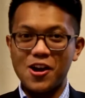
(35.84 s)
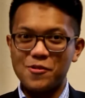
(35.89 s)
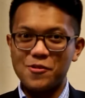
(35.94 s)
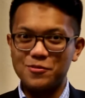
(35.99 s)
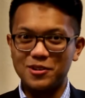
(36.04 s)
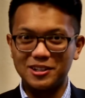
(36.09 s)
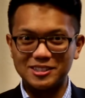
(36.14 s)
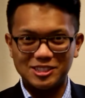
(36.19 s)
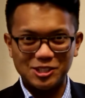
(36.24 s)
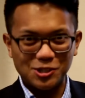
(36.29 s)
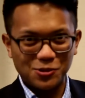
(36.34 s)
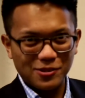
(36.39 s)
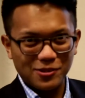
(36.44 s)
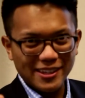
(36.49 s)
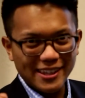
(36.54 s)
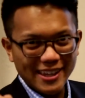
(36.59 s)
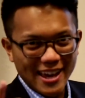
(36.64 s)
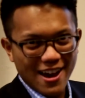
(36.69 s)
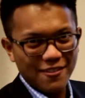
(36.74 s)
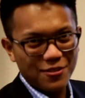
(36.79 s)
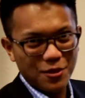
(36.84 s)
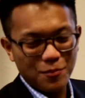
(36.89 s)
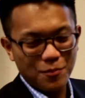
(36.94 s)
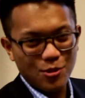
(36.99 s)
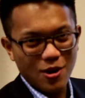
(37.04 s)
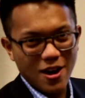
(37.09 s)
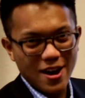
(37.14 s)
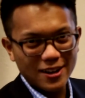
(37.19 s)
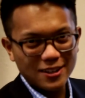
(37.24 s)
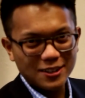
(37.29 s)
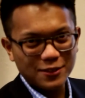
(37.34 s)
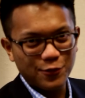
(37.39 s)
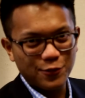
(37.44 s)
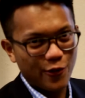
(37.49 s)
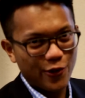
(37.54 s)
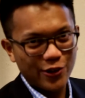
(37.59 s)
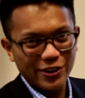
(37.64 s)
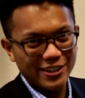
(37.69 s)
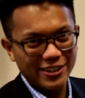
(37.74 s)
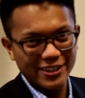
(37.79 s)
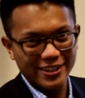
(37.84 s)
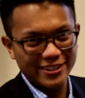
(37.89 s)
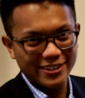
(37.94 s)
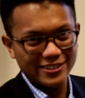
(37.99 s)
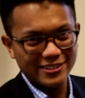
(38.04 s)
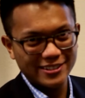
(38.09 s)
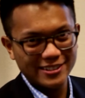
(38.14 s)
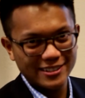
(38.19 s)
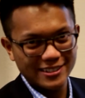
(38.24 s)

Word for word: Well, do we have the product for you?